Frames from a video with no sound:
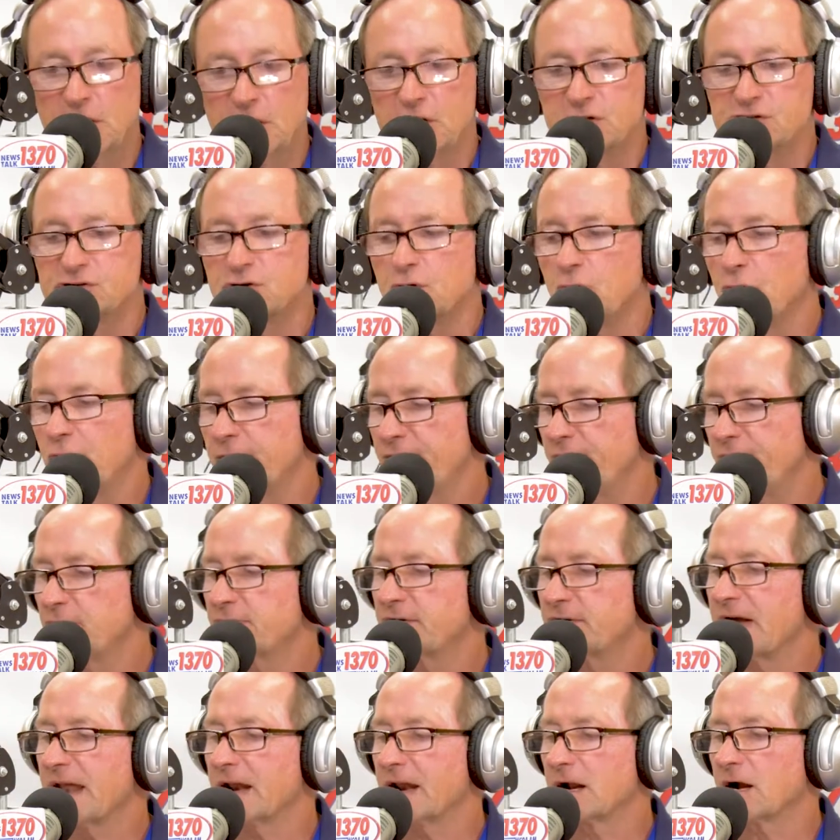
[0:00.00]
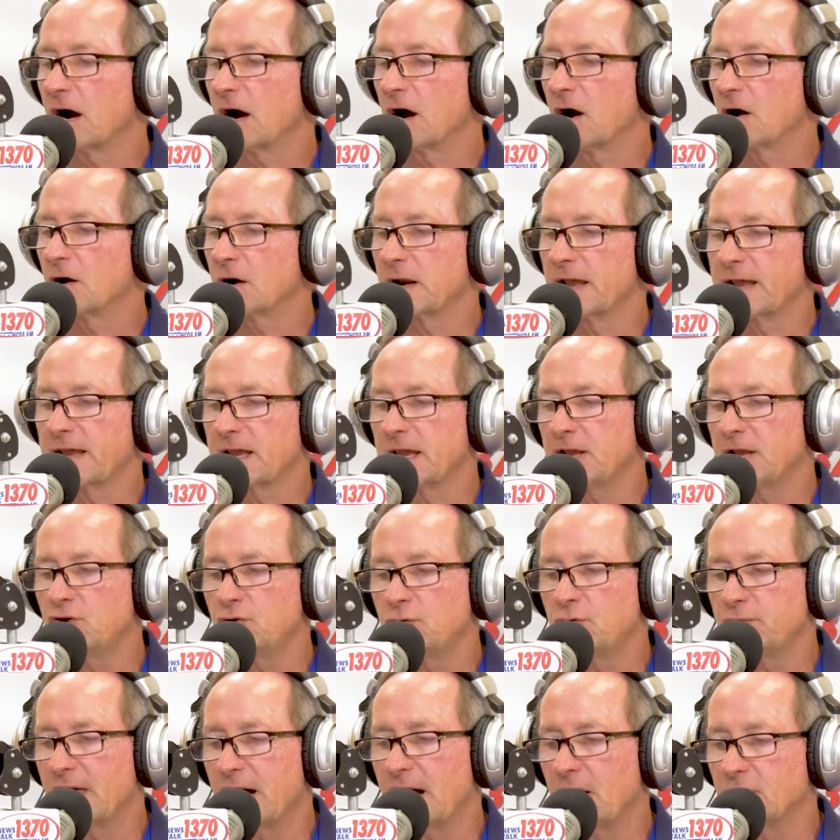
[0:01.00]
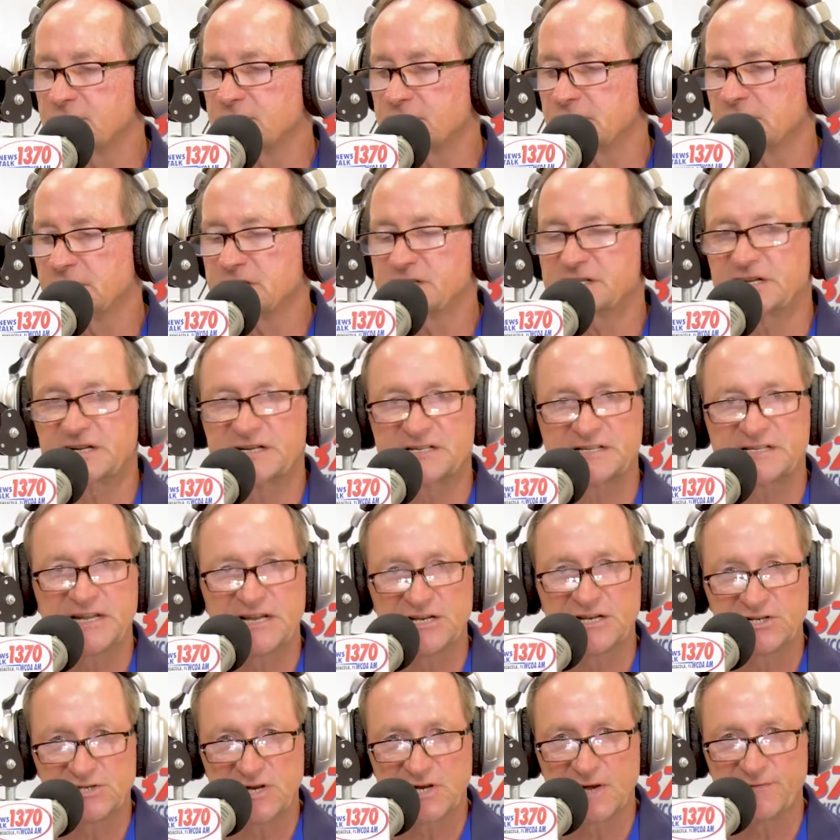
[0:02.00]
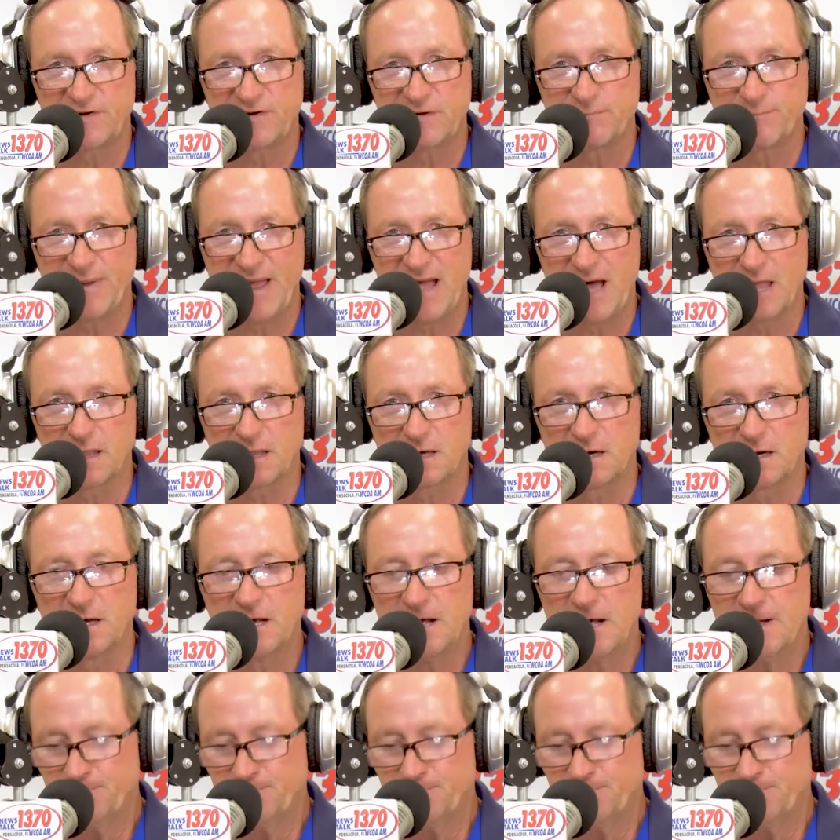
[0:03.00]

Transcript: So if you've got a car like a 2016 Chevy Impala